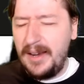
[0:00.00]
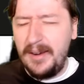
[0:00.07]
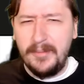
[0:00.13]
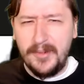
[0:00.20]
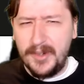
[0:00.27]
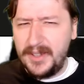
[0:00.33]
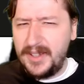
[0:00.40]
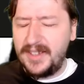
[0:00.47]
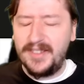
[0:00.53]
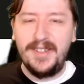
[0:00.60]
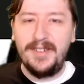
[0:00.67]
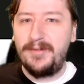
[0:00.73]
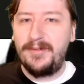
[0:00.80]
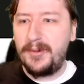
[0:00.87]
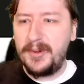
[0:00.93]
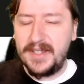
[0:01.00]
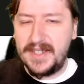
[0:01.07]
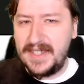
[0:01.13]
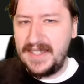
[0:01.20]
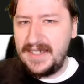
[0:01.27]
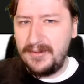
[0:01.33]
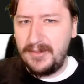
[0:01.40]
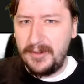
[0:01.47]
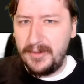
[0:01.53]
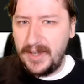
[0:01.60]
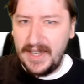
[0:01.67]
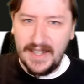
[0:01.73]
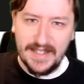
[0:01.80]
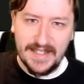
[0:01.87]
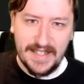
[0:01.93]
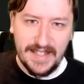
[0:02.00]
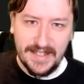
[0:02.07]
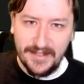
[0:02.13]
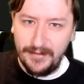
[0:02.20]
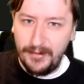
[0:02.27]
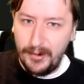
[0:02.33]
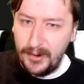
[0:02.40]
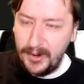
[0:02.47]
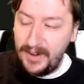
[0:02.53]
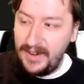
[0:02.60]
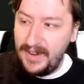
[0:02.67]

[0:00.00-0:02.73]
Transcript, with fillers: I'm really looking forward to seeing what we get in Season 4.